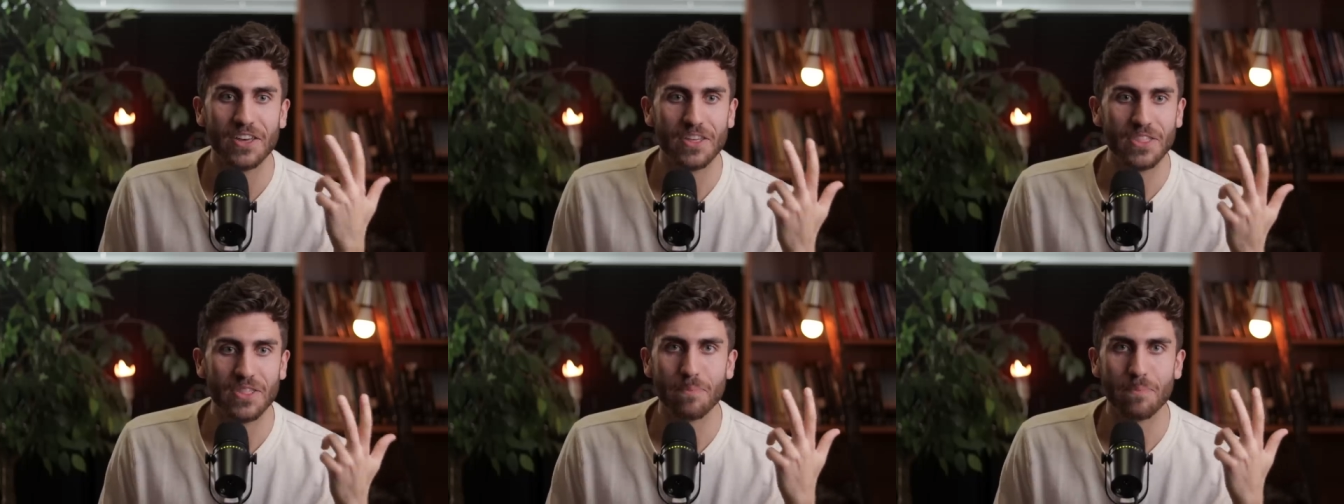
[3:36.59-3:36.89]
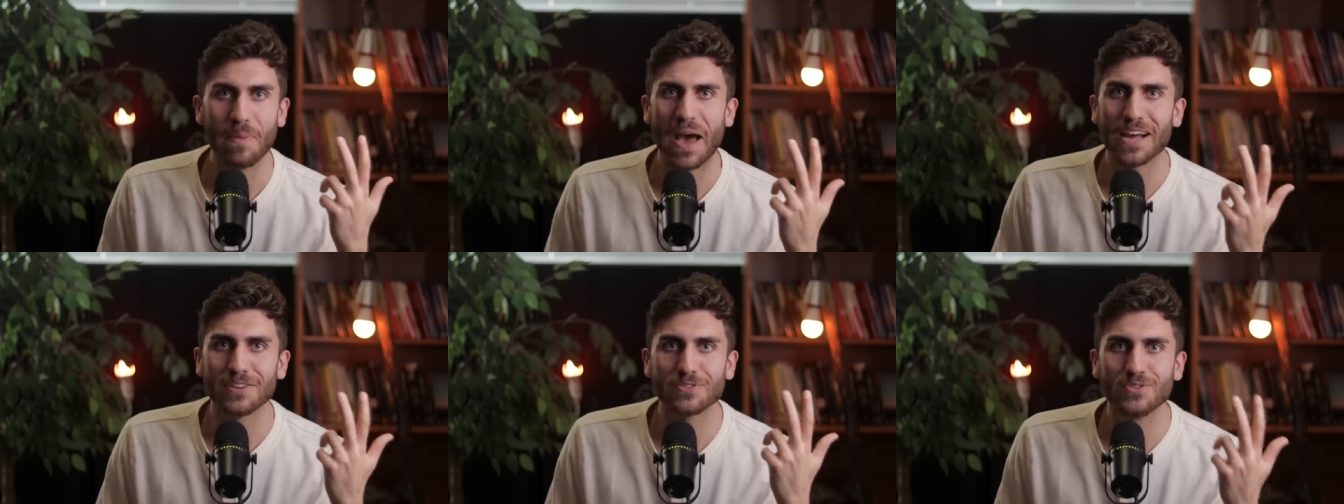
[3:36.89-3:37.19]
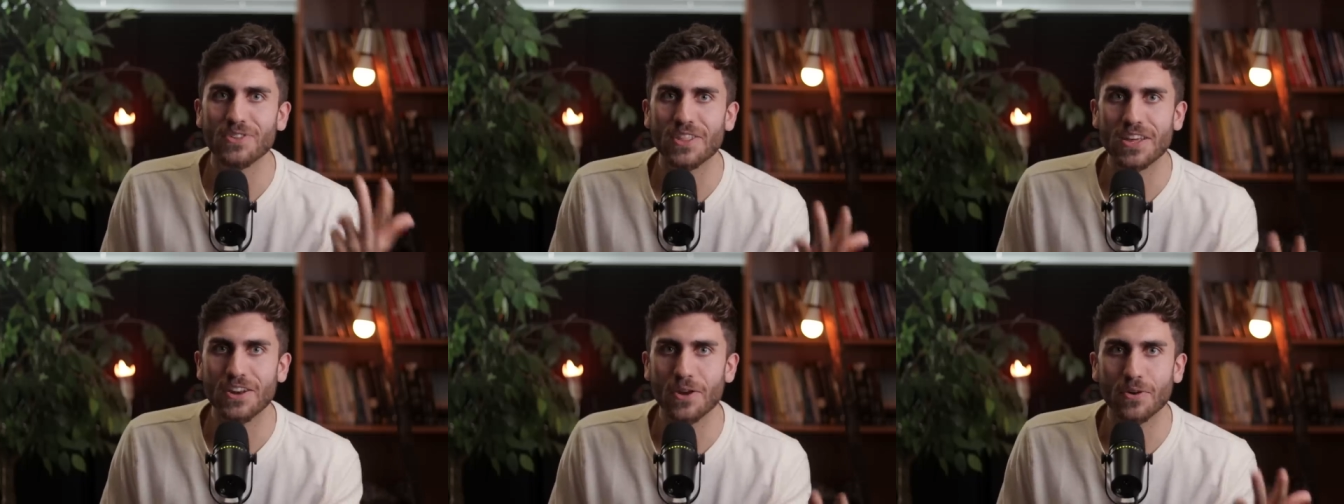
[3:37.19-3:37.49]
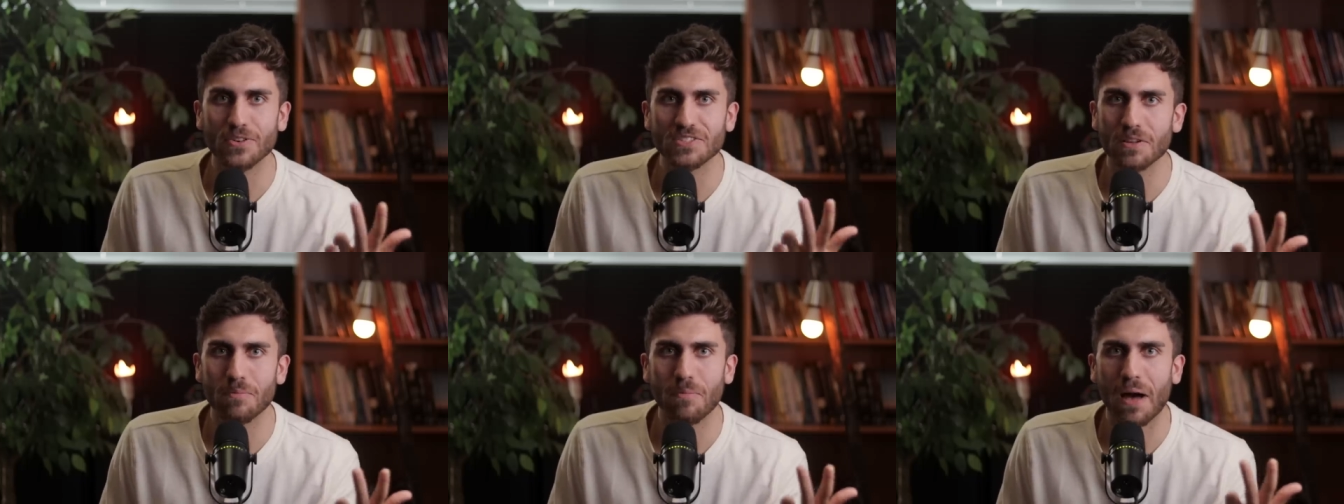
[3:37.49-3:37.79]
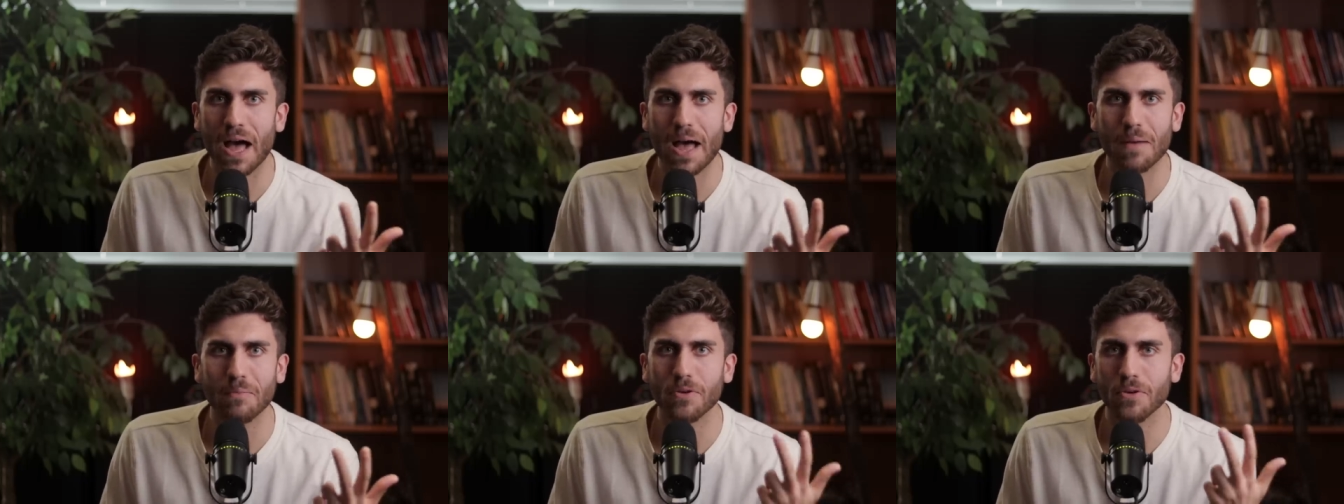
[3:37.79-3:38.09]
the, the pastor that knows the
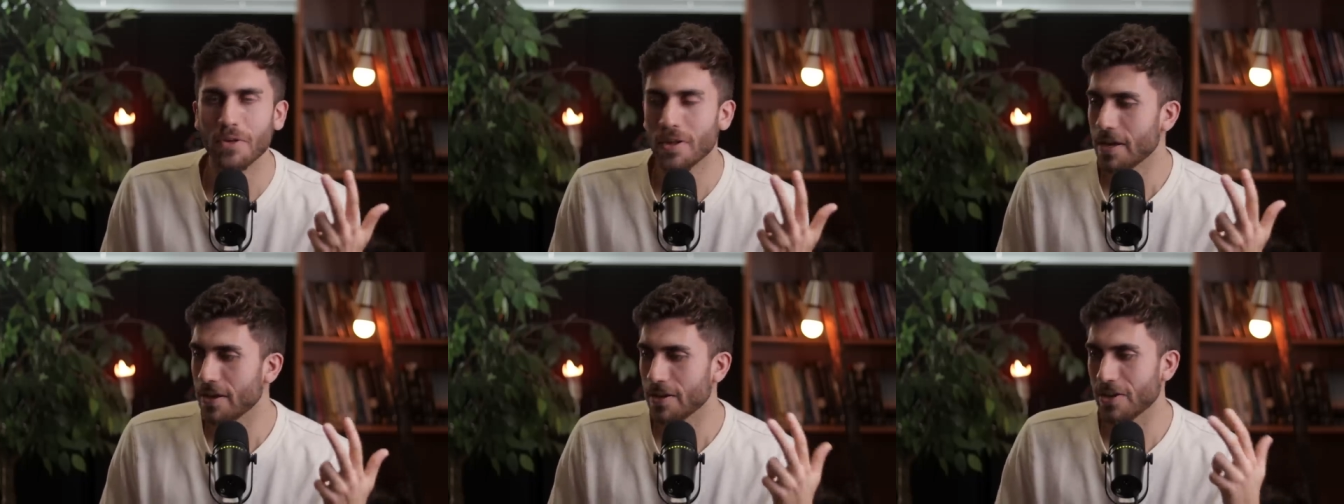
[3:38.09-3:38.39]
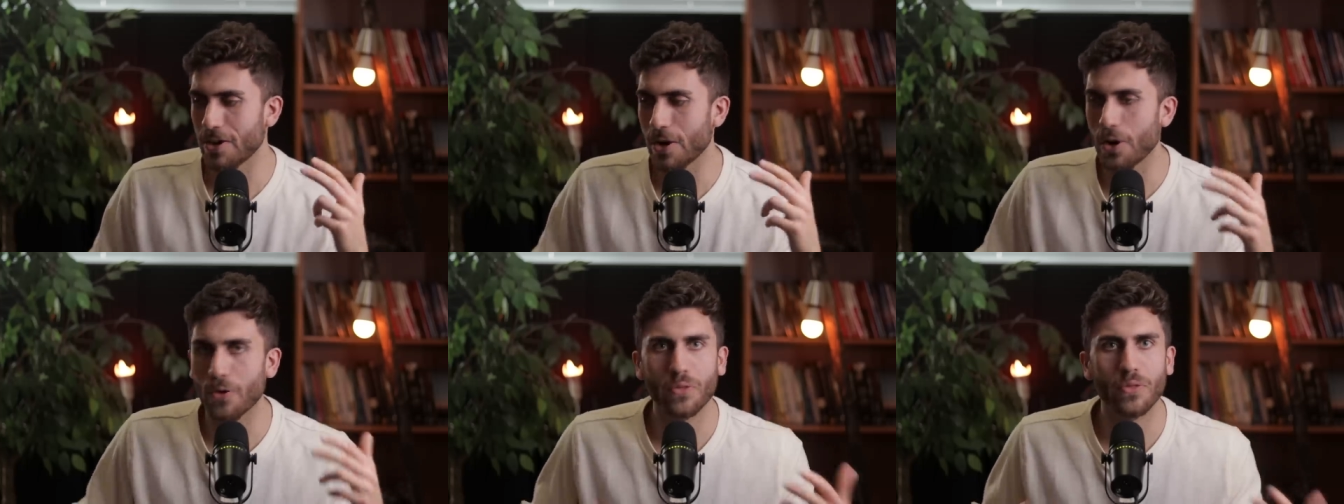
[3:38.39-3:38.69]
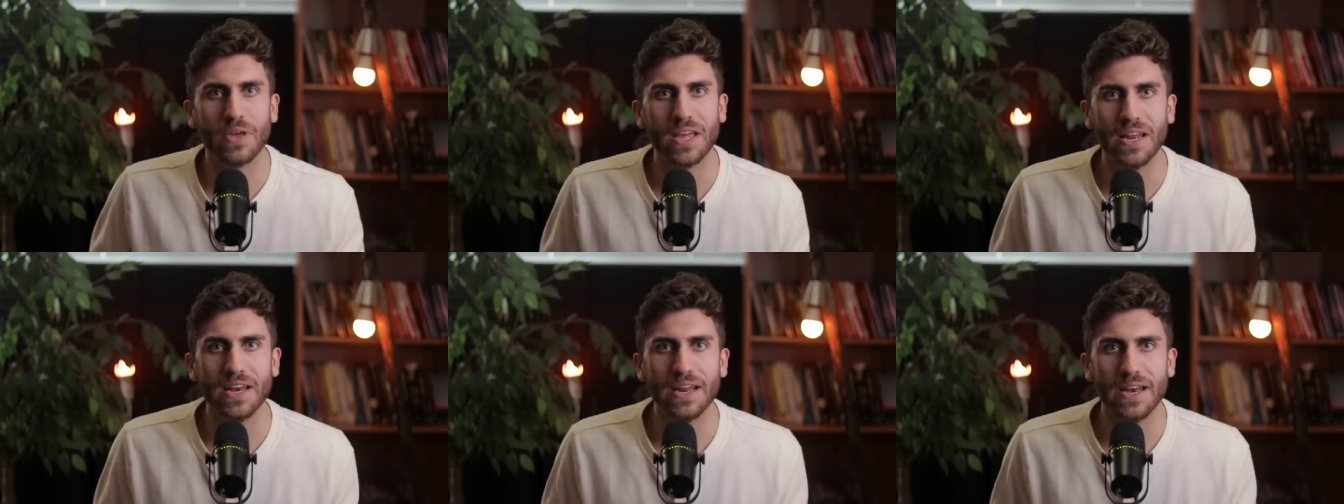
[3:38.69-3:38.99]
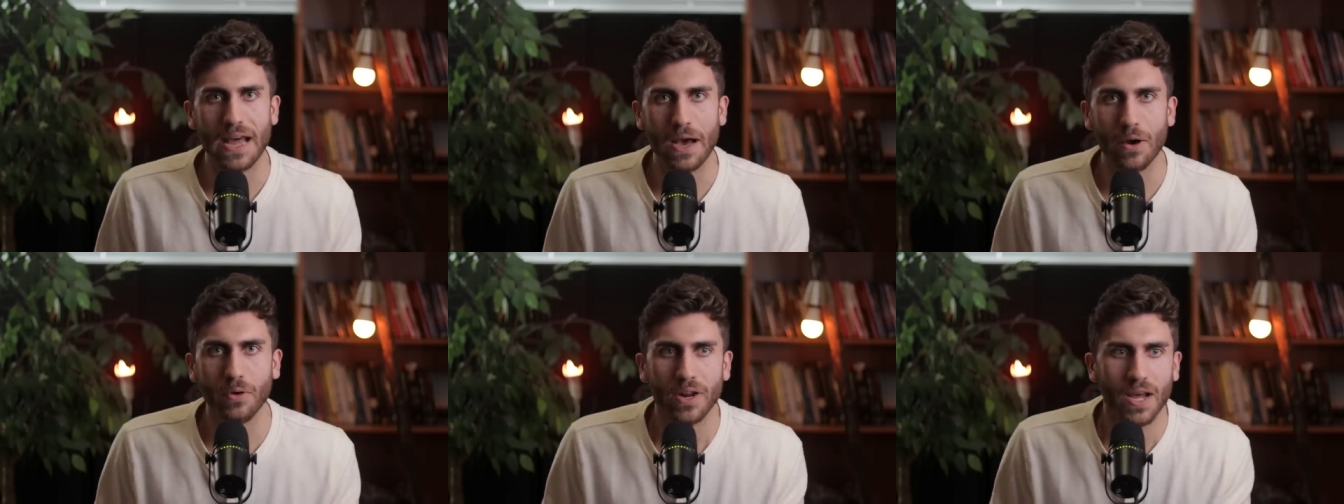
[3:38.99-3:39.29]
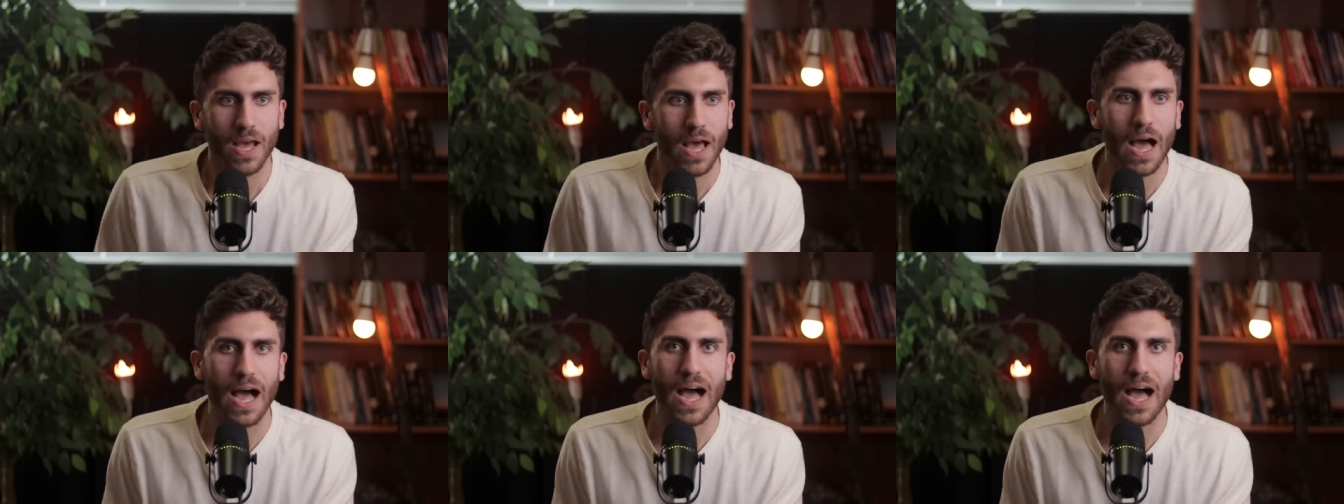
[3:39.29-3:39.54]
bible you know in and out